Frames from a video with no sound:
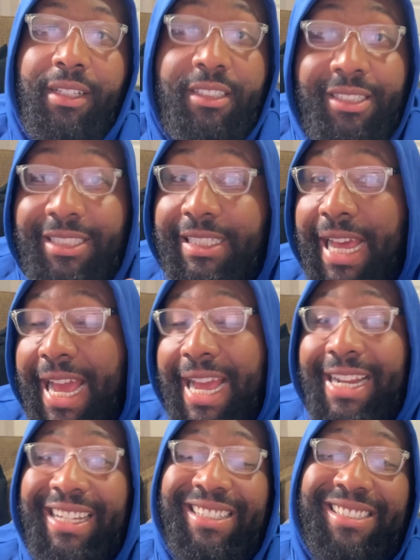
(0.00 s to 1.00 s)
The sad
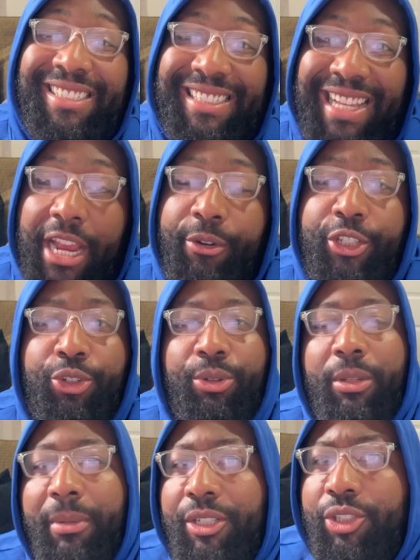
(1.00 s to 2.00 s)
and scary truth
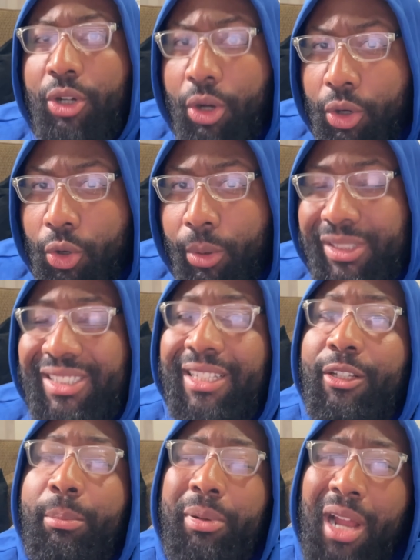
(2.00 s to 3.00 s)
about your altcoins is that
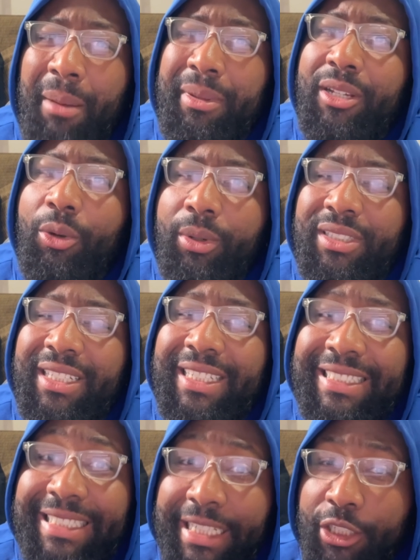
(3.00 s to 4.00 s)
they're probably going to
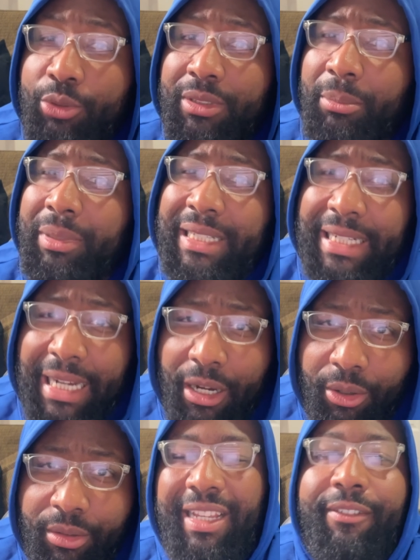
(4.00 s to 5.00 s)
continue to bleed
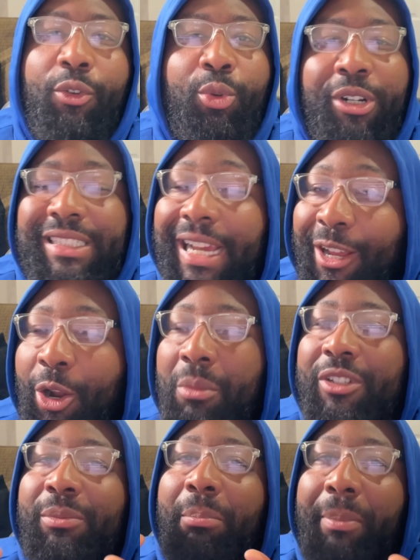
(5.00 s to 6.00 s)
out. Even worse, I can
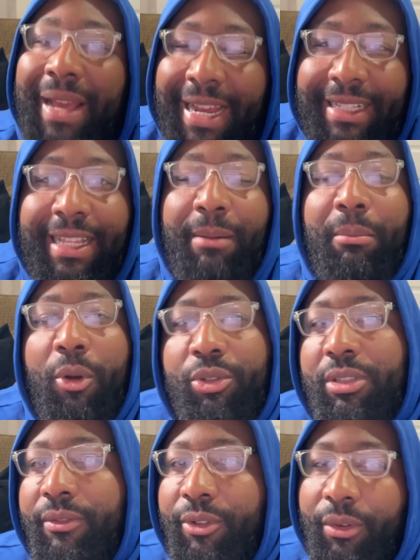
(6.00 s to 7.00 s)
almost bet that
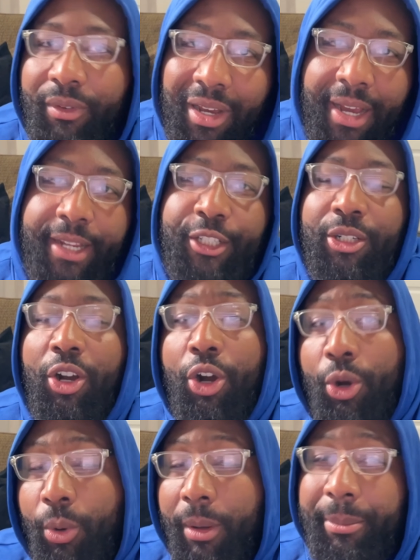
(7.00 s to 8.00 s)
most of you have gotten your
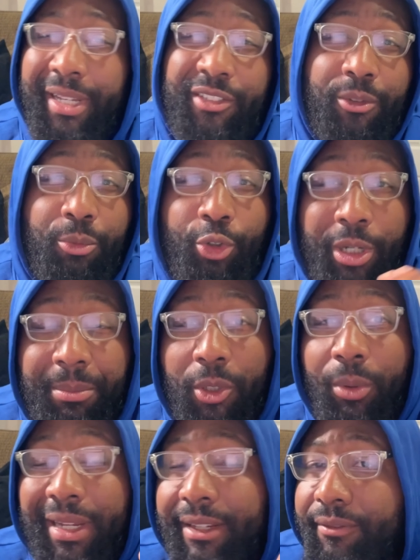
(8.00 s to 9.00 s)
altcoin picks from
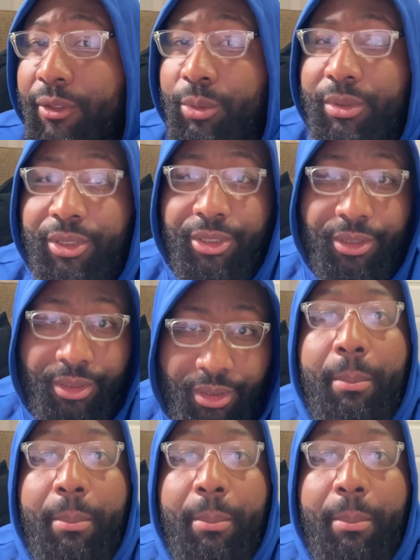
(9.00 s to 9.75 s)
crypto influencers.